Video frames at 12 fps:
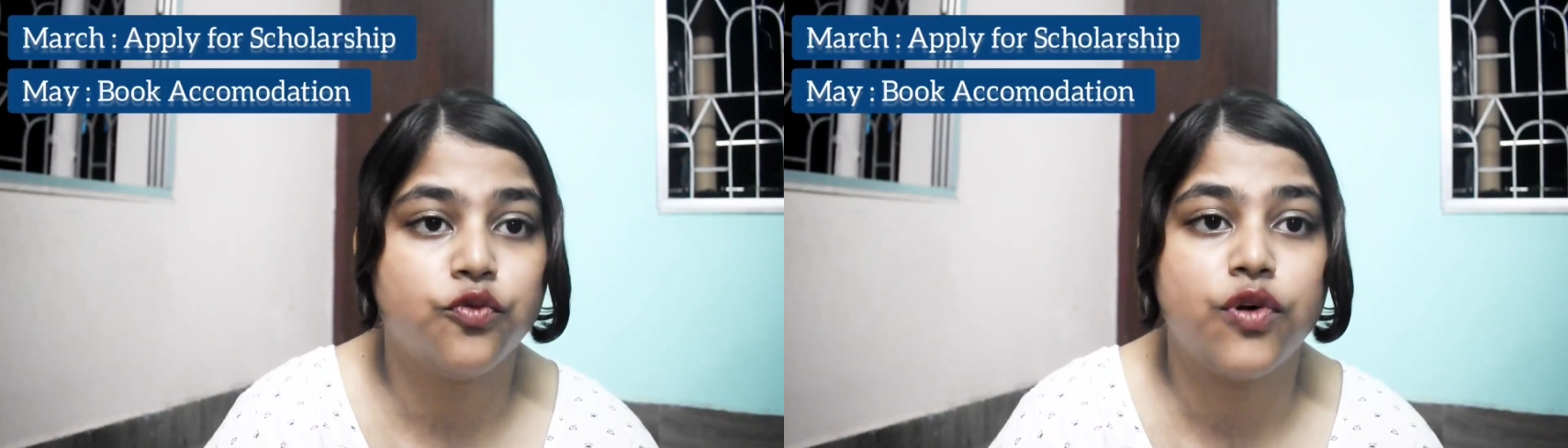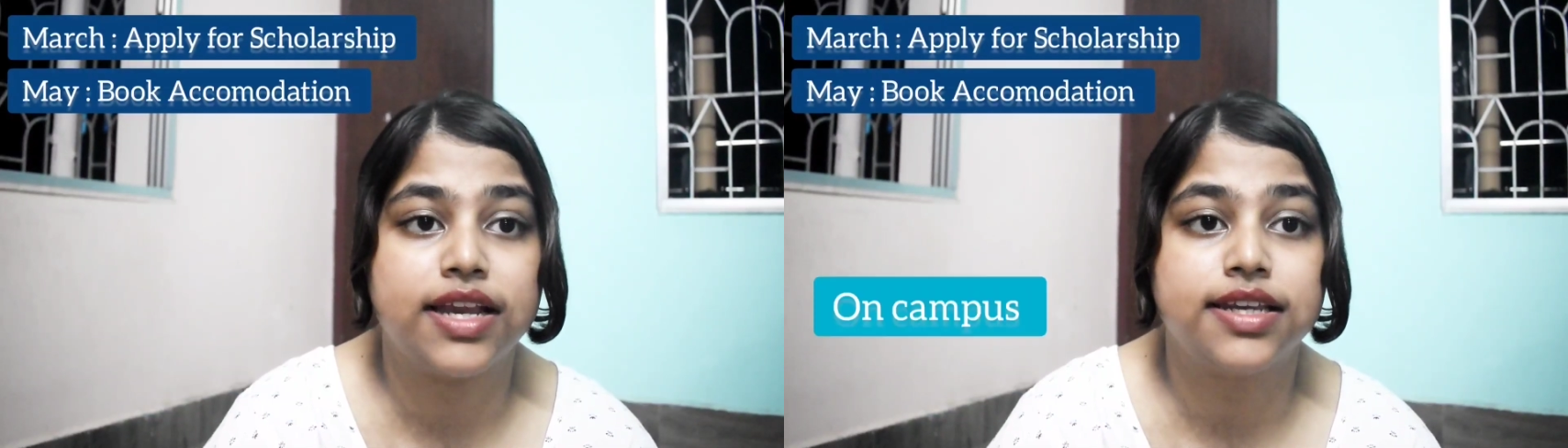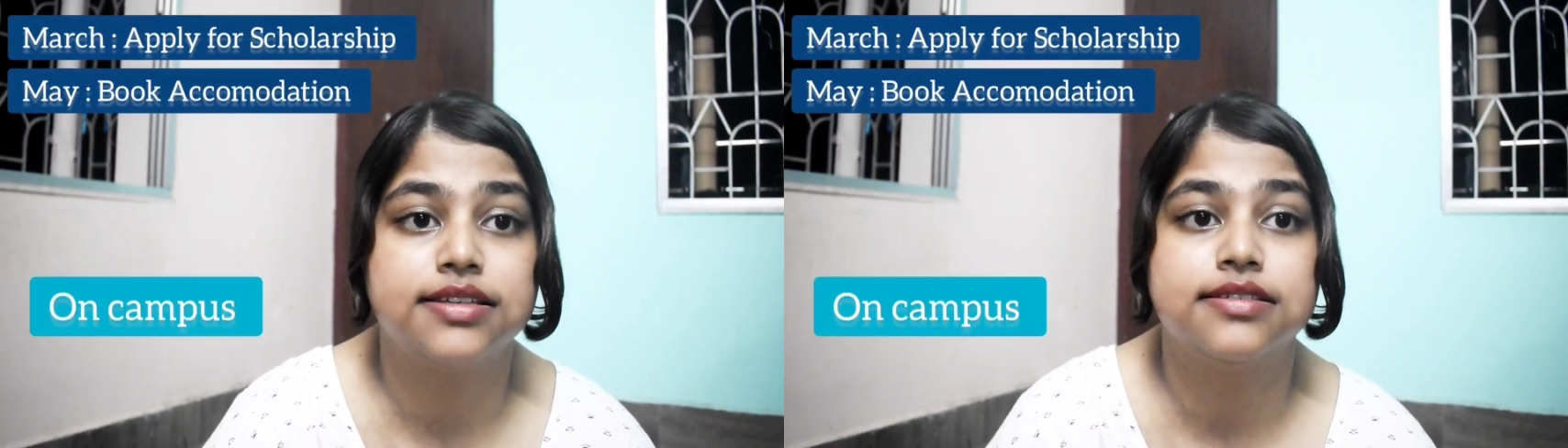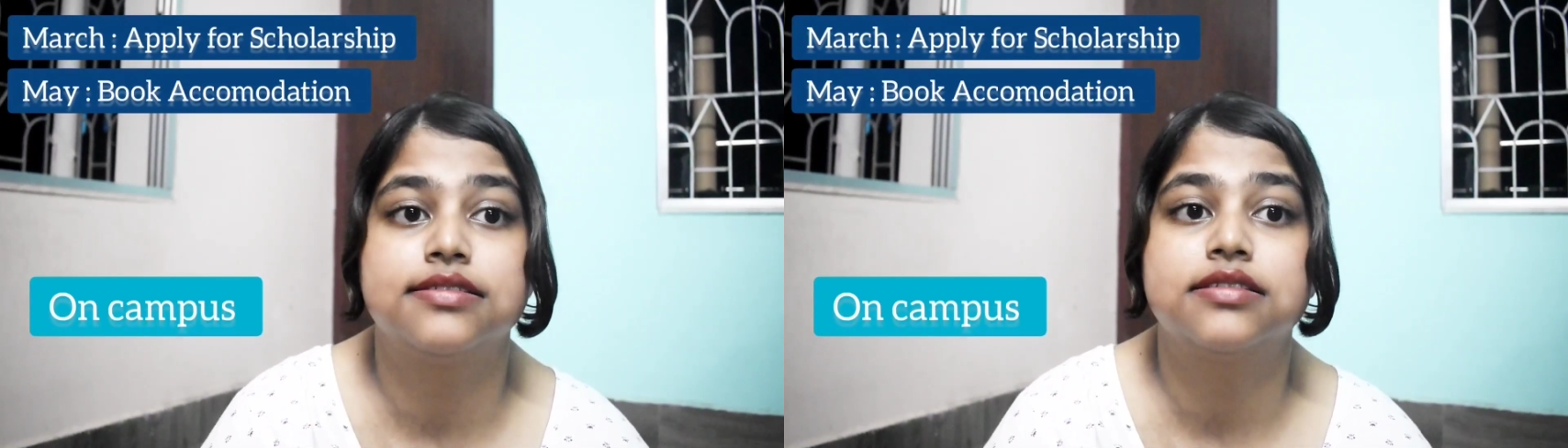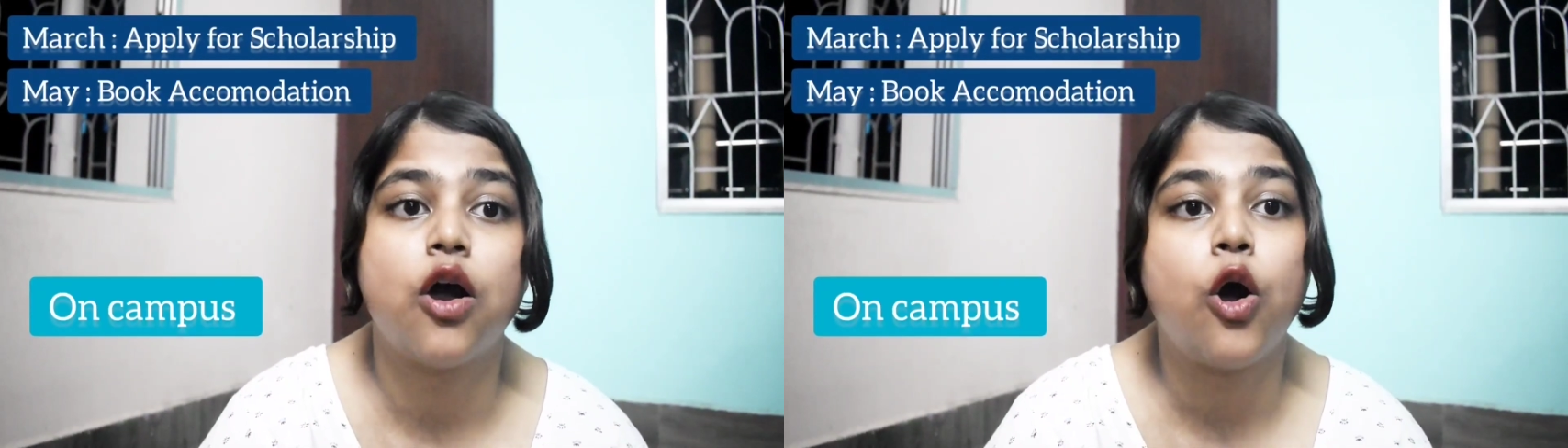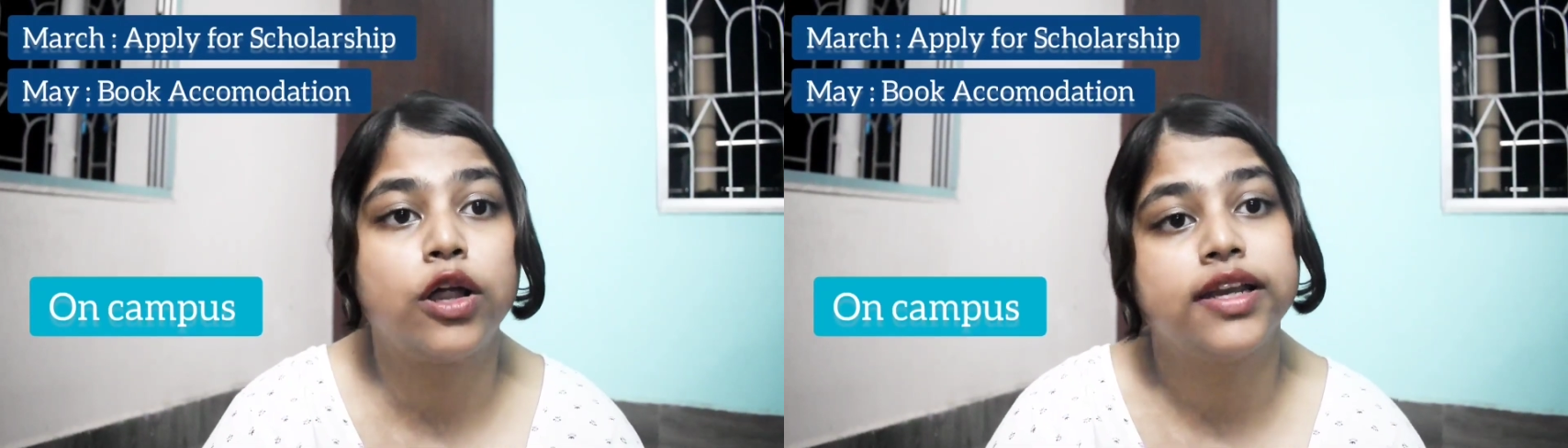One is
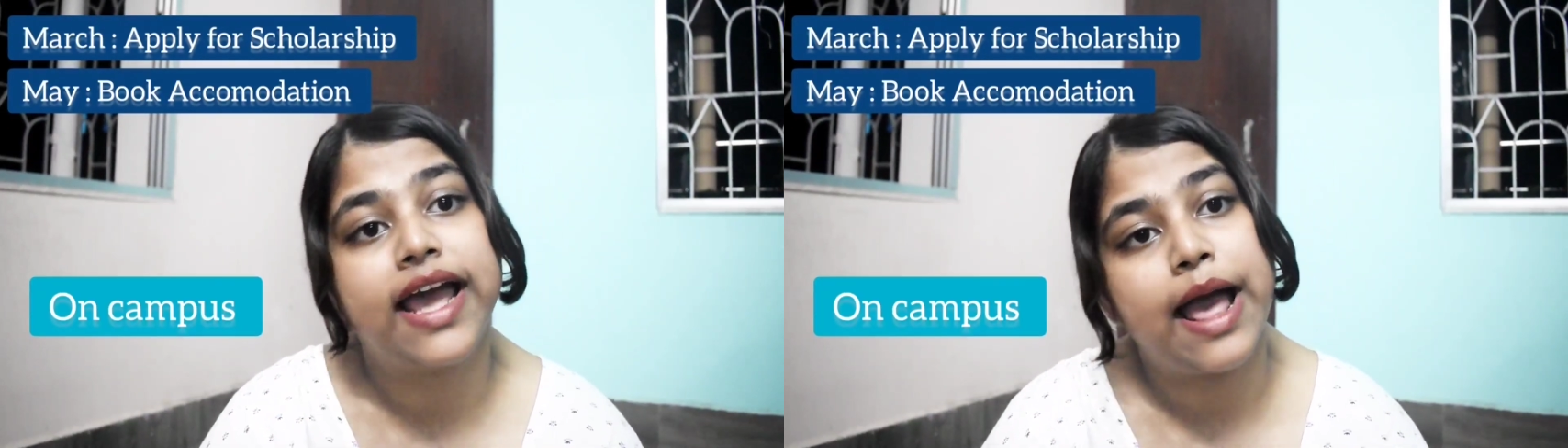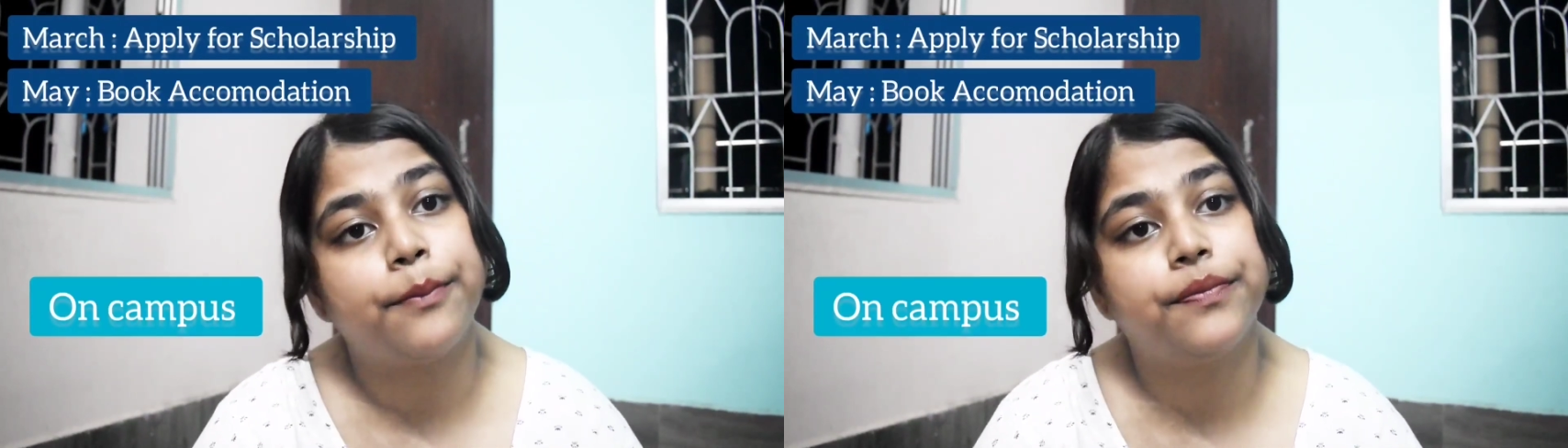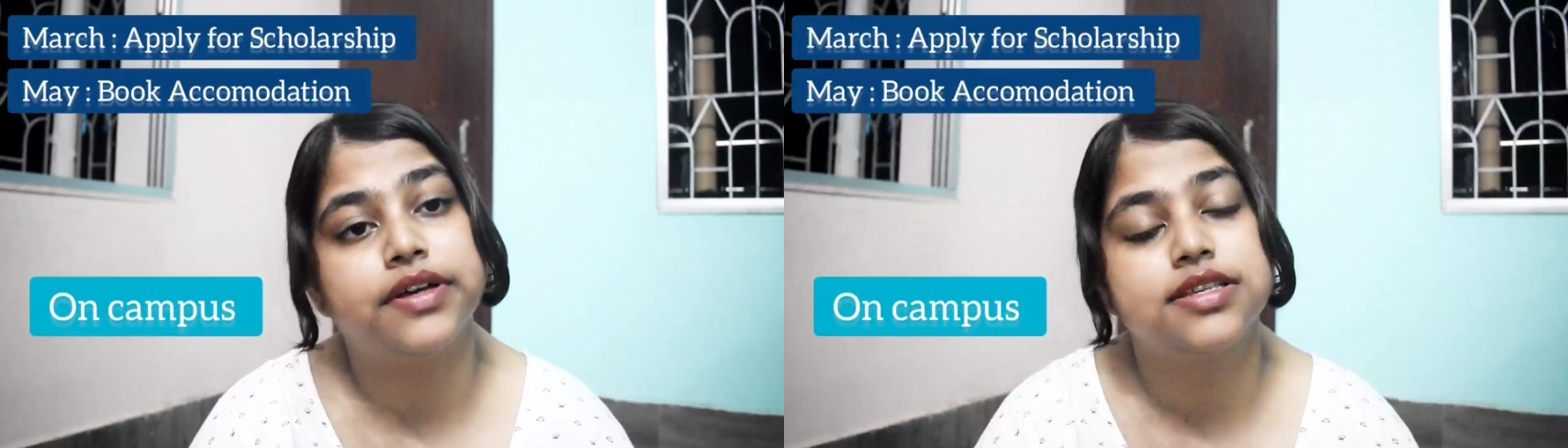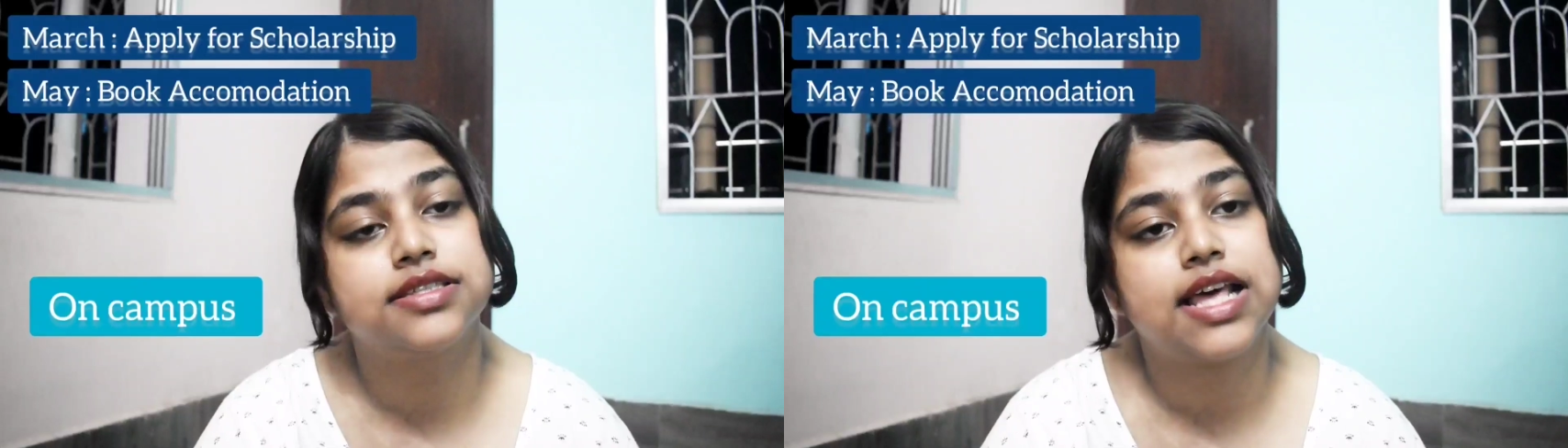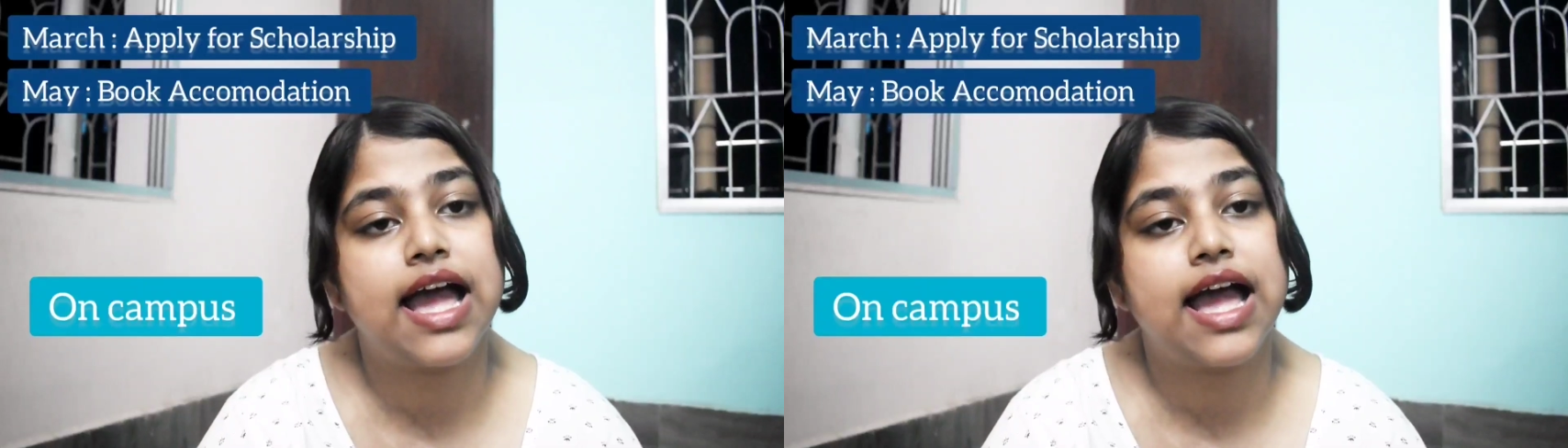on campus